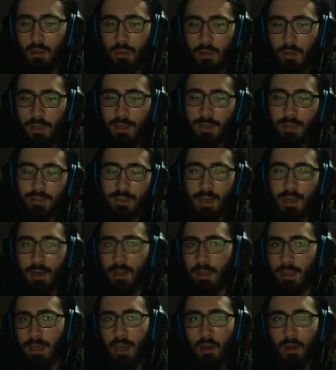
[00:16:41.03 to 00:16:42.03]
It, it's kind of
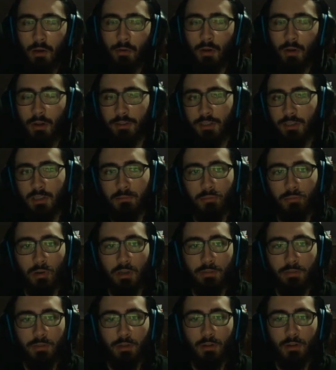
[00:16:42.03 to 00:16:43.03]
like how on Team
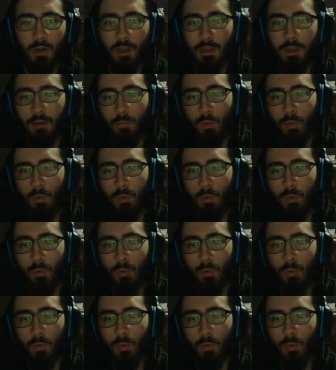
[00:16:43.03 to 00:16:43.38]
Preview, right?